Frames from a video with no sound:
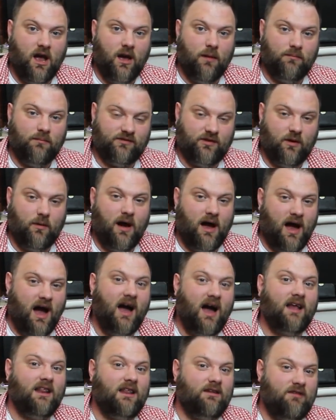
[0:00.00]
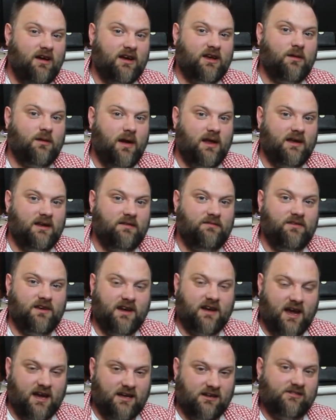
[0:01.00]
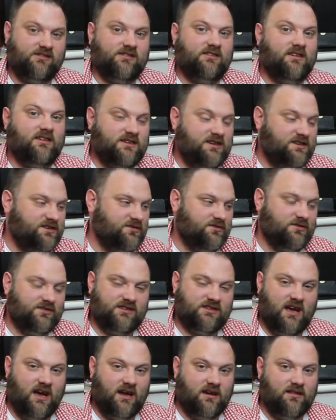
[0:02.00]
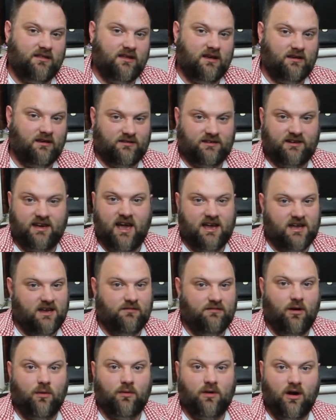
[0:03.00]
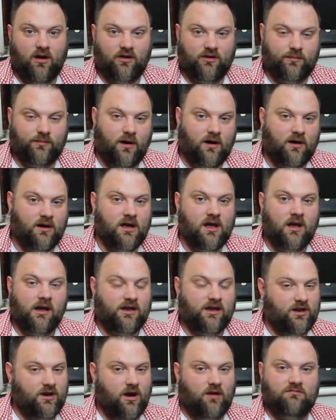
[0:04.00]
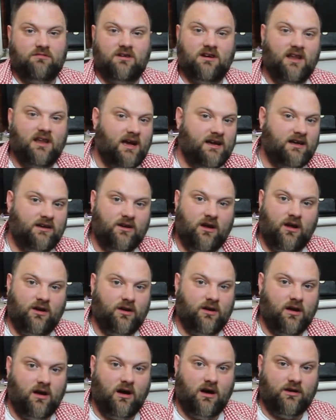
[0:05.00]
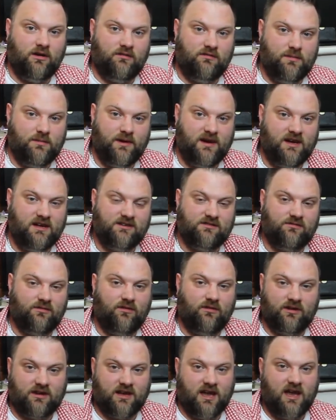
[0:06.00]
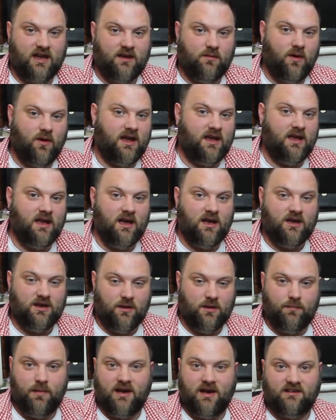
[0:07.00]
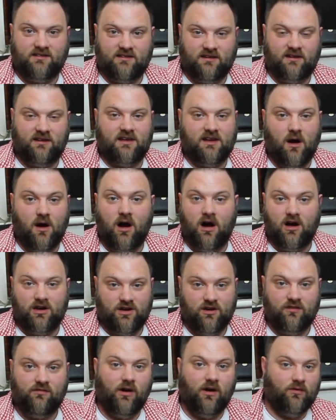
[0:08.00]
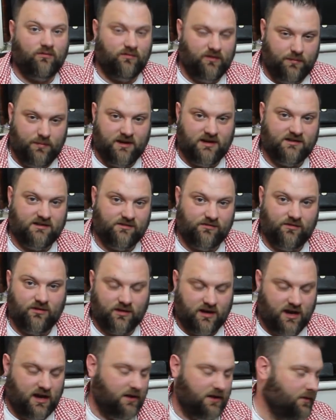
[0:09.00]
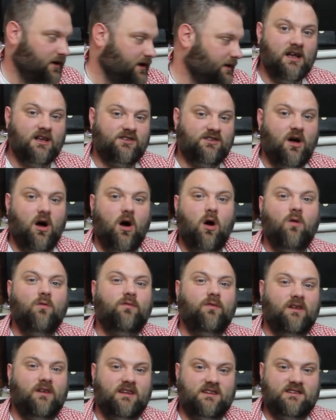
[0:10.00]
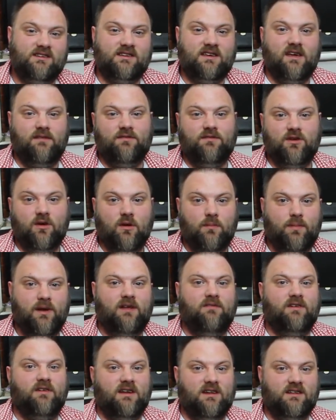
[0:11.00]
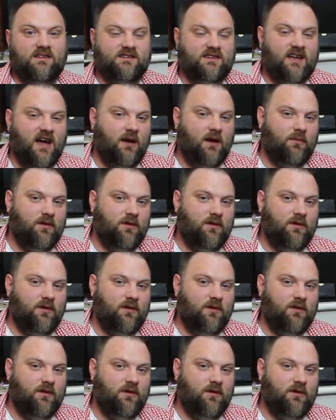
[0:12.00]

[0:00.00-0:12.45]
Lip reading: So I highly recommend, if you're getting into the digital side of things, get your own hotspot. You're not reliant on a repeater or a gateway. You basically are your own repeater or gateway. So hopefully this has given you a bit of an insight.